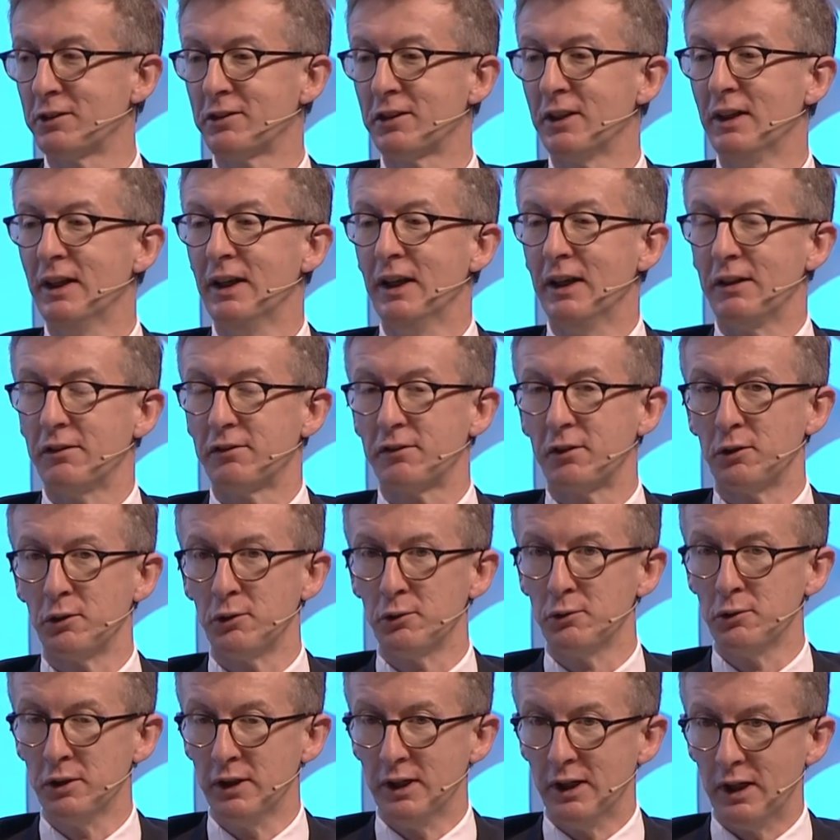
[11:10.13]
Mm-hmm.
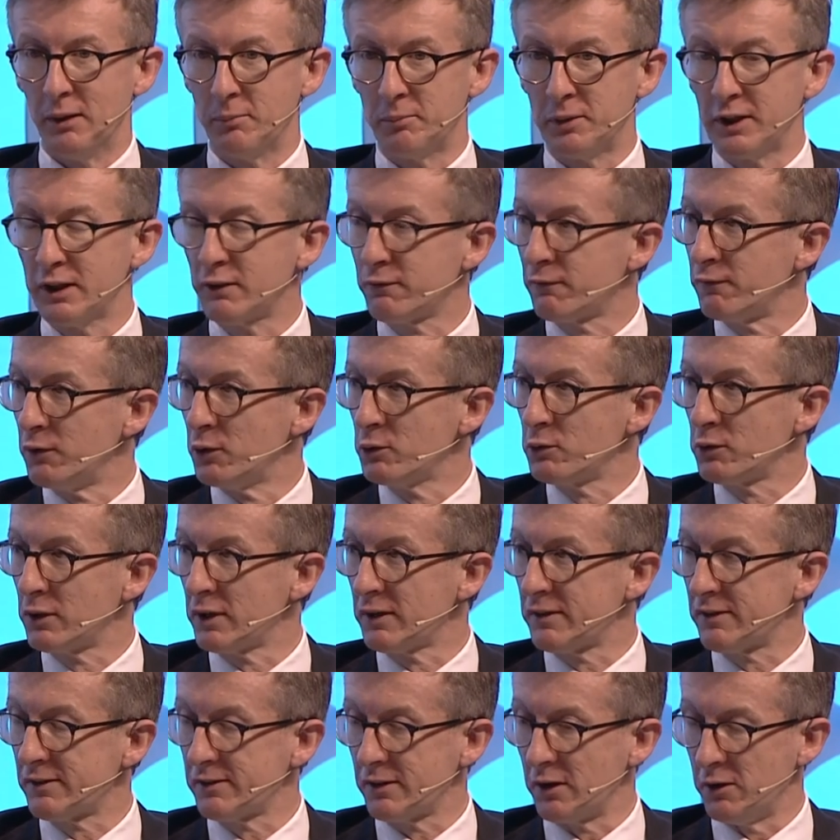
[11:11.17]
So a big
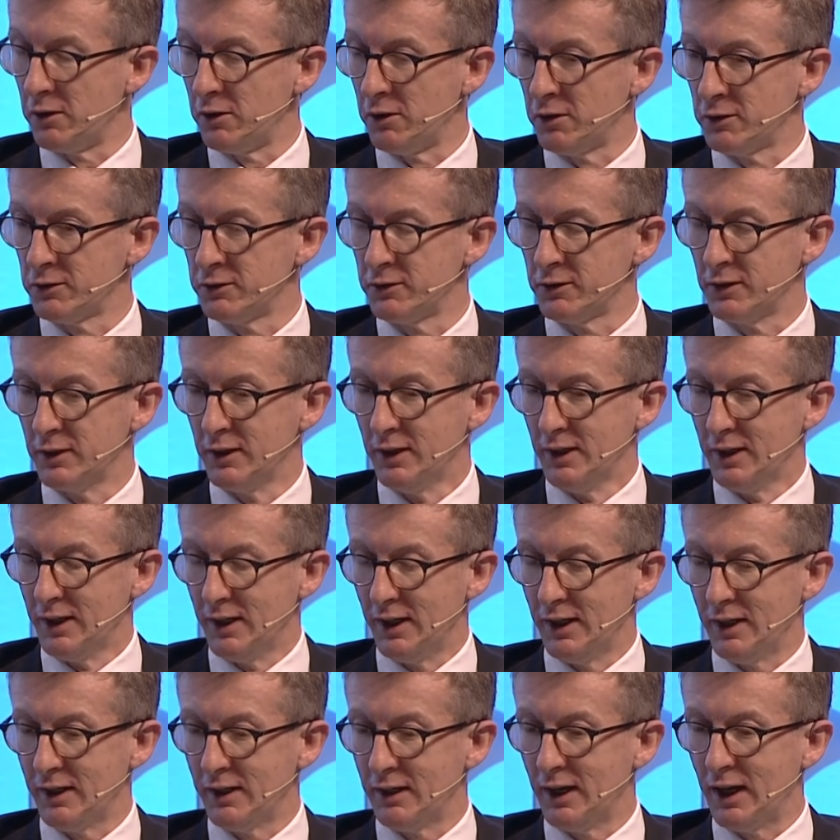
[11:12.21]
focus on
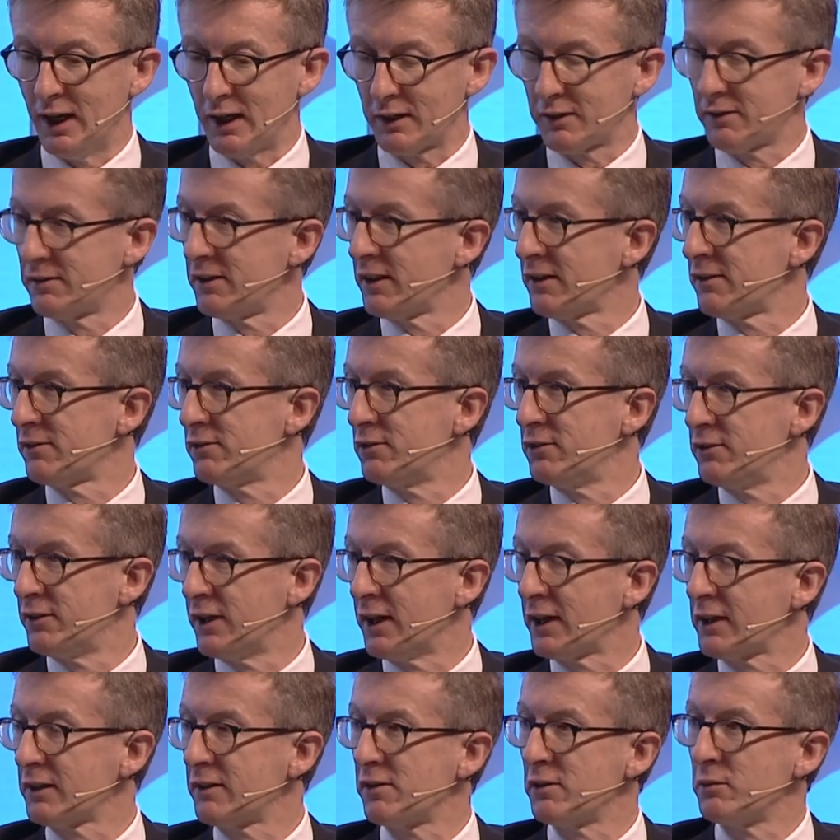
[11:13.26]
access to
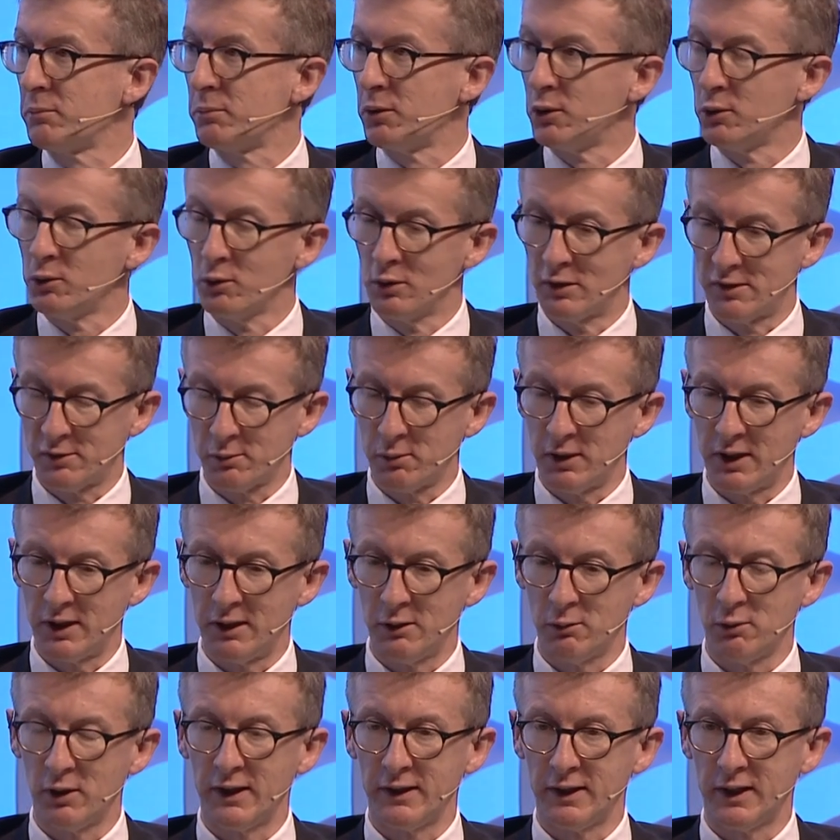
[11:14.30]
ducts and poles
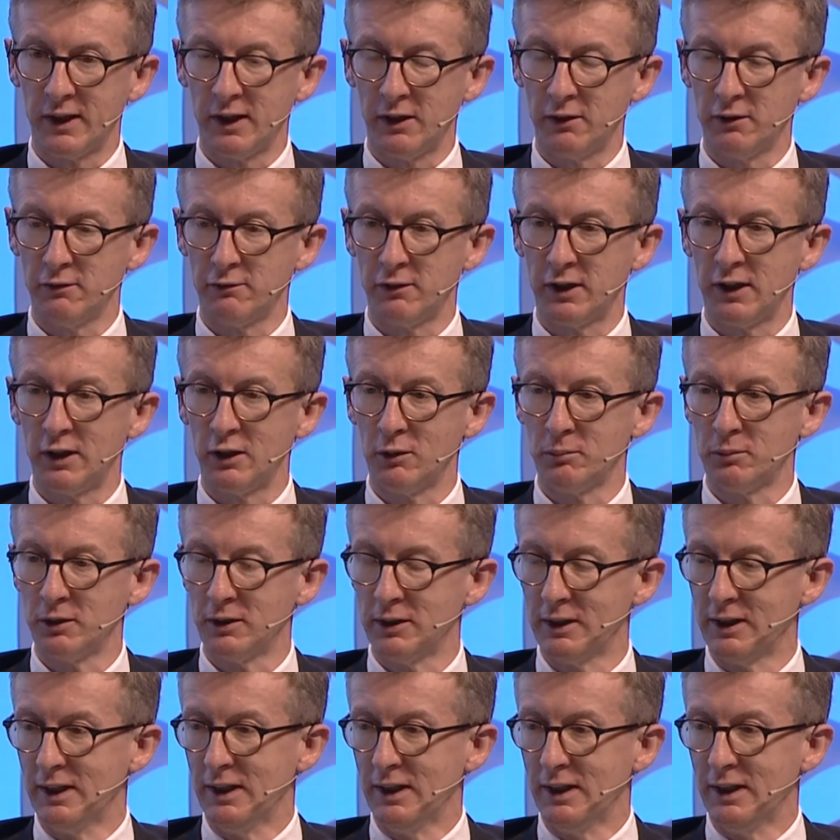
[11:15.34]
where they are available.